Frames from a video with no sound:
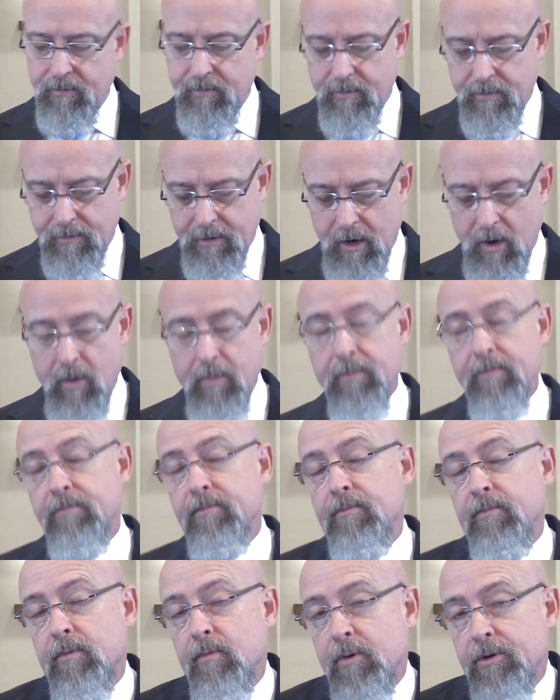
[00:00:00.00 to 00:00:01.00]
the home
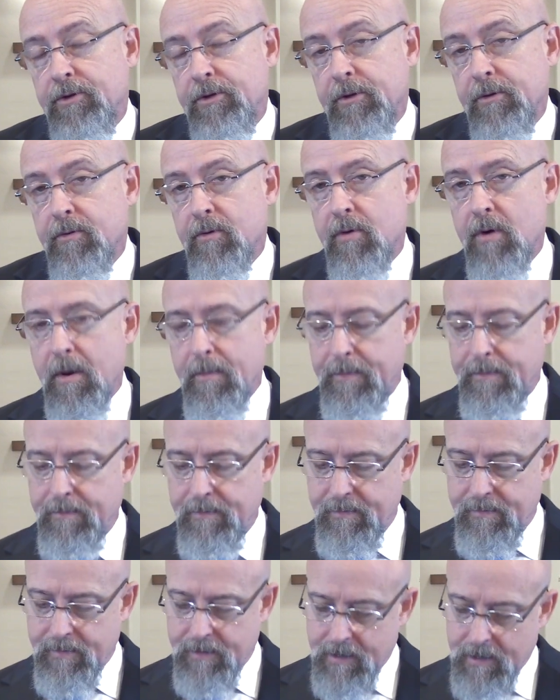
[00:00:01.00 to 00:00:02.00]
in which you grew up,
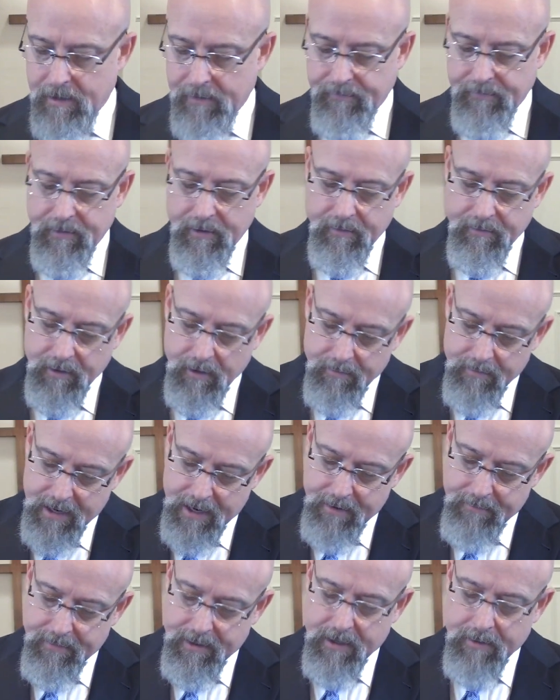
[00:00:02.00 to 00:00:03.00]
there, there may
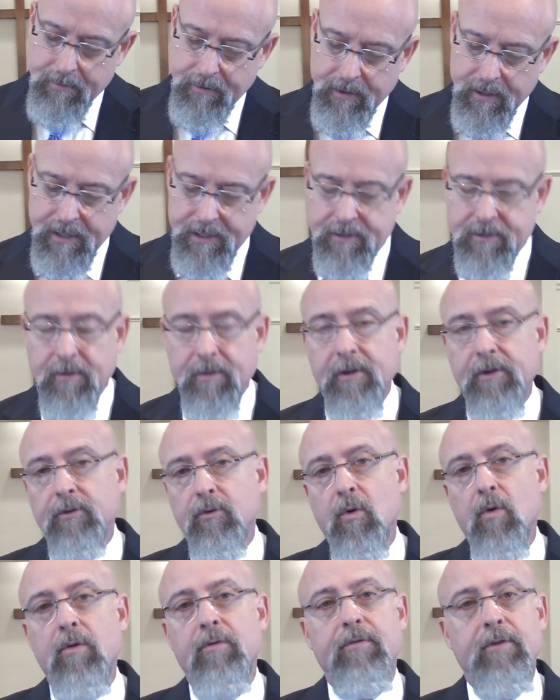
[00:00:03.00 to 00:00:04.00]
have been a place on a
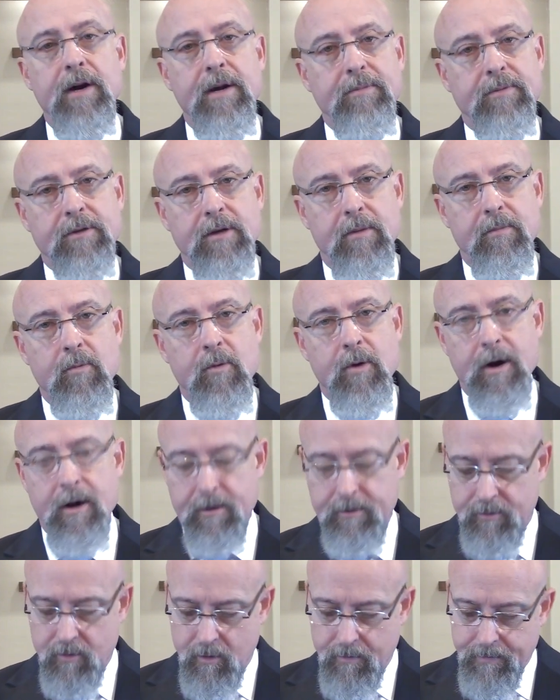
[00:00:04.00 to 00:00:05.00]
door frame somewhere,
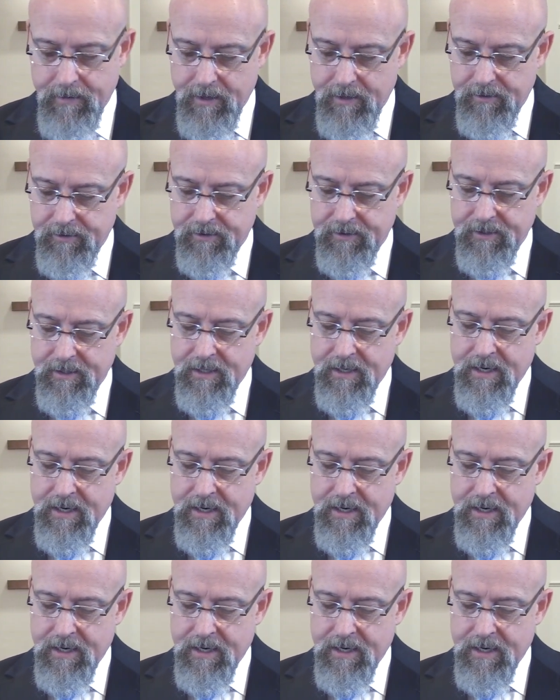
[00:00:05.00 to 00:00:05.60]
a doorpost,